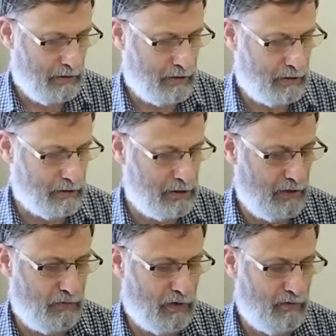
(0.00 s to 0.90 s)

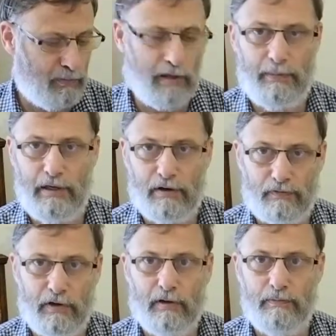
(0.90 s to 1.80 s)
35mm
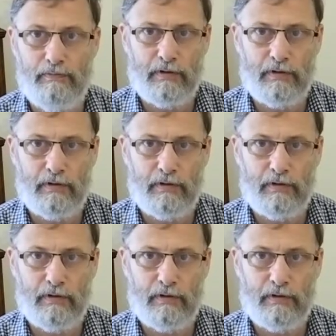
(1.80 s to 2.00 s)
film.